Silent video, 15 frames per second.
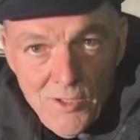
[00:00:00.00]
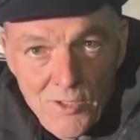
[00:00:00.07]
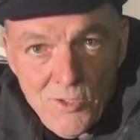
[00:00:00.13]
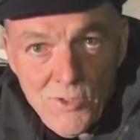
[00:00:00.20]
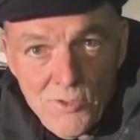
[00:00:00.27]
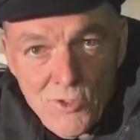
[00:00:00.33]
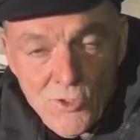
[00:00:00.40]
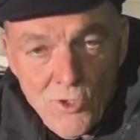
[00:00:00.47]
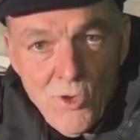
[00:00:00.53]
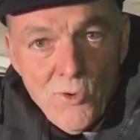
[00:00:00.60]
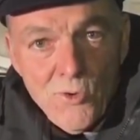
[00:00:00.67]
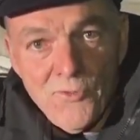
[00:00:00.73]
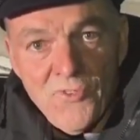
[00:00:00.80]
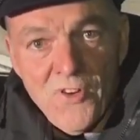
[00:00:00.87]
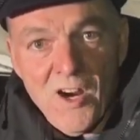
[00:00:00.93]

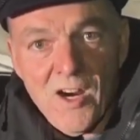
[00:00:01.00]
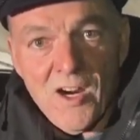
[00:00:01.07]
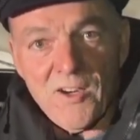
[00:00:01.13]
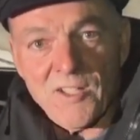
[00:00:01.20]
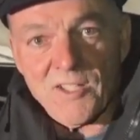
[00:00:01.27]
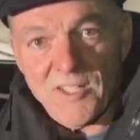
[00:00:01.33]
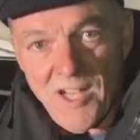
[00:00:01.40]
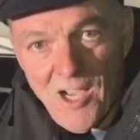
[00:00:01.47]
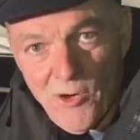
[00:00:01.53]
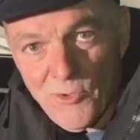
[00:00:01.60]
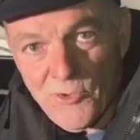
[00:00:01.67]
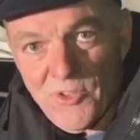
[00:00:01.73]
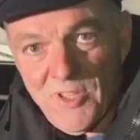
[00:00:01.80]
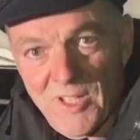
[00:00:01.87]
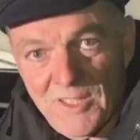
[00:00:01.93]
so far
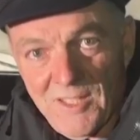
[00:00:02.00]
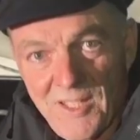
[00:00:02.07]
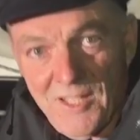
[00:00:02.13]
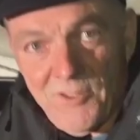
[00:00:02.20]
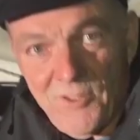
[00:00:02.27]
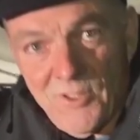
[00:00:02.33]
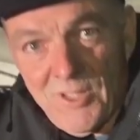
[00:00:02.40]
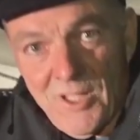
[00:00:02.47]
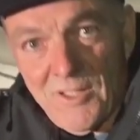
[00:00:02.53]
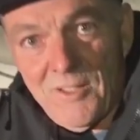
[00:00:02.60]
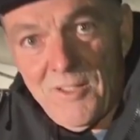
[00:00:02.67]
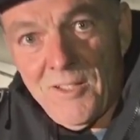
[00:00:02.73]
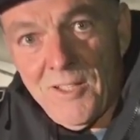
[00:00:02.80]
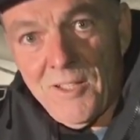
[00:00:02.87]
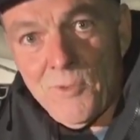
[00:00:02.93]
south that I thought that
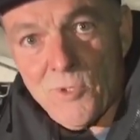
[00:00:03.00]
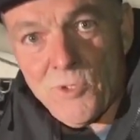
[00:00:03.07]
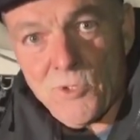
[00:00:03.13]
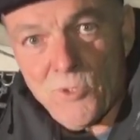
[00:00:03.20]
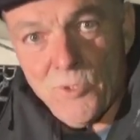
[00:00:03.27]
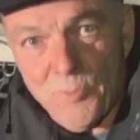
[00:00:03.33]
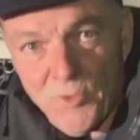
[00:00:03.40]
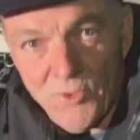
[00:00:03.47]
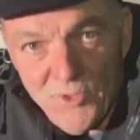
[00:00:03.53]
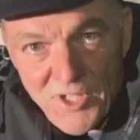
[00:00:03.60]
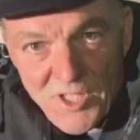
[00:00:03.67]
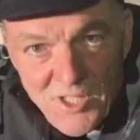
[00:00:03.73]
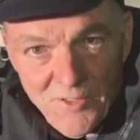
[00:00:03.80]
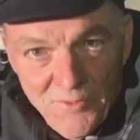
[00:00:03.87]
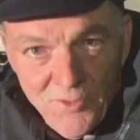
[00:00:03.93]
it was super
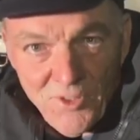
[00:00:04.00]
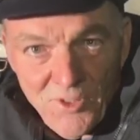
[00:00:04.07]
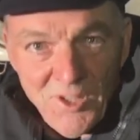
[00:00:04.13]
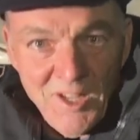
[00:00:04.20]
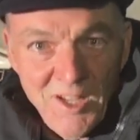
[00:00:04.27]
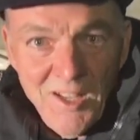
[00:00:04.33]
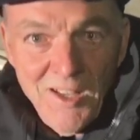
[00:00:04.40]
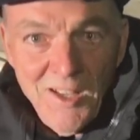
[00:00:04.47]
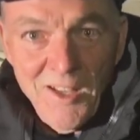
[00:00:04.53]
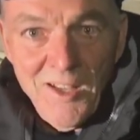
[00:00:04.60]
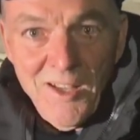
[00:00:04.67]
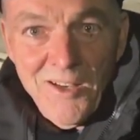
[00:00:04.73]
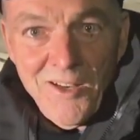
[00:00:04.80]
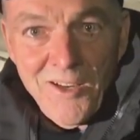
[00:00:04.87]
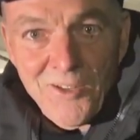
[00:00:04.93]
risky for
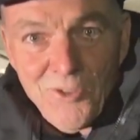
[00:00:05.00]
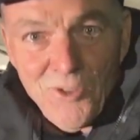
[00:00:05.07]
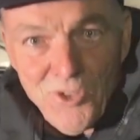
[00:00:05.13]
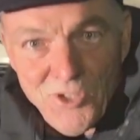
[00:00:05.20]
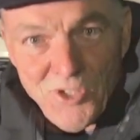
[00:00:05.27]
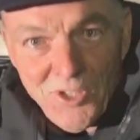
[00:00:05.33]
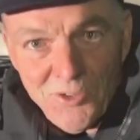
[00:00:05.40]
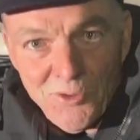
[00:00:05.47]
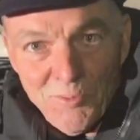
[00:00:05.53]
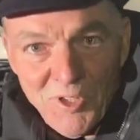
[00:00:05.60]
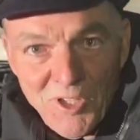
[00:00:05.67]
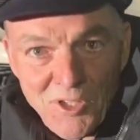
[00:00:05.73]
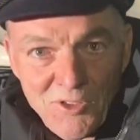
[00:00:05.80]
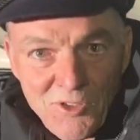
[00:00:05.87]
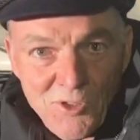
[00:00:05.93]
Kirsten to
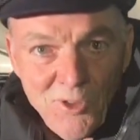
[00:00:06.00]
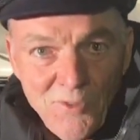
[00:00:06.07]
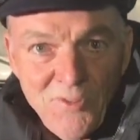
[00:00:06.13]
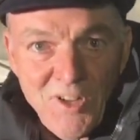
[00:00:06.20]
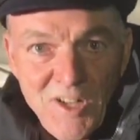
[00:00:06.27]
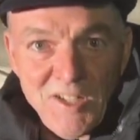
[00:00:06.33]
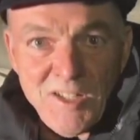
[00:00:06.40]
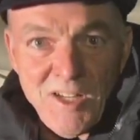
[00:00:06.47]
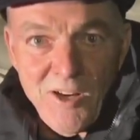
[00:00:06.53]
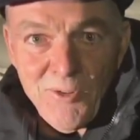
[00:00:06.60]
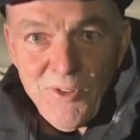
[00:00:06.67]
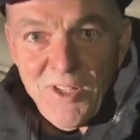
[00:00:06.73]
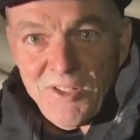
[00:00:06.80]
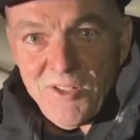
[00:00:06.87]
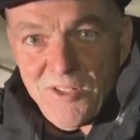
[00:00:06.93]
be so far
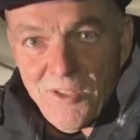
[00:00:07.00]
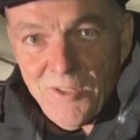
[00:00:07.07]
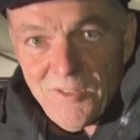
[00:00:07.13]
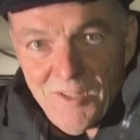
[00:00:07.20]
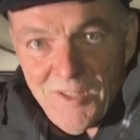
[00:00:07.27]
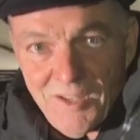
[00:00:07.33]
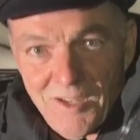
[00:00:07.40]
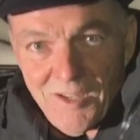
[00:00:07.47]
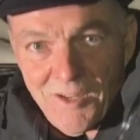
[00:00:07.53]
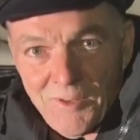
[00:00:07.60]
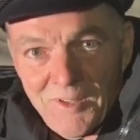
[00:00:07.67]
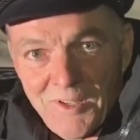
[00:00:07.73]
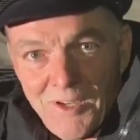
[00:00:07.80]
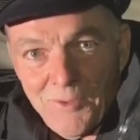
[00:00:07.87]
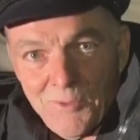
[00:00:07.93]
south that
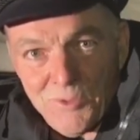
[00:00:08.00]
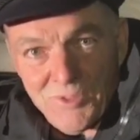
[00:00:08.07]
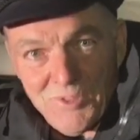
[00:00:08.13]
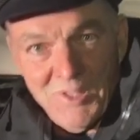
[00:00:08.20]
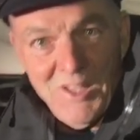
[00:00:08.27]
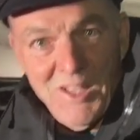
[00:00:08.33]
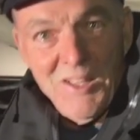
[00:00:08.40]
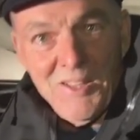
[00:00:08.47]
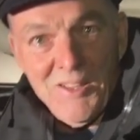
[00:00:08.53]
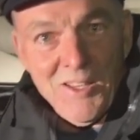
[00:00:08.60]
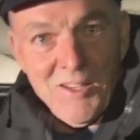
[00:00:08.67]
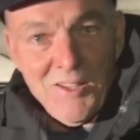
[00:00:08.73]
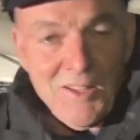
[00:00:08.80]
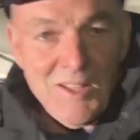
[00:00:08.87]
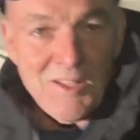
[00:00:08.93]
I was
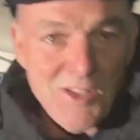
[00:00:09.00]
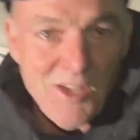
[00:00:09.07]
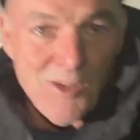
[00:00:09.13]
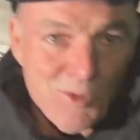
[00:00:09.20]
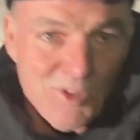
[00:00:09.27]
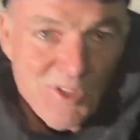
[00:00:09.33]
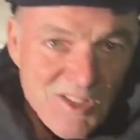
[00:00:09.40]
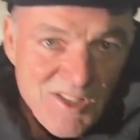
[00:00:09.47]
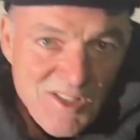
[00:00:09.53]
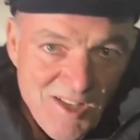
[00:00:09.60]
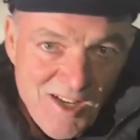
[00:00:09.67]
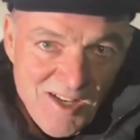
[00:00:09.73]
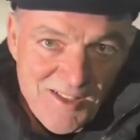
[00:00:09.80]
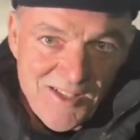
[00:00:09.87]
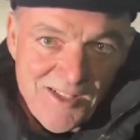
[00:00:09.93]
thinking that she would get
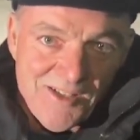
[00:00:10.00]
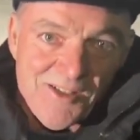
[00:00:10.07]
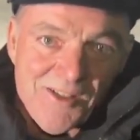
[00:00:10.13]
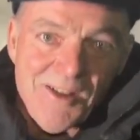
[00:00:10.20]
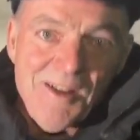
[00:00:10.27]
stuck there.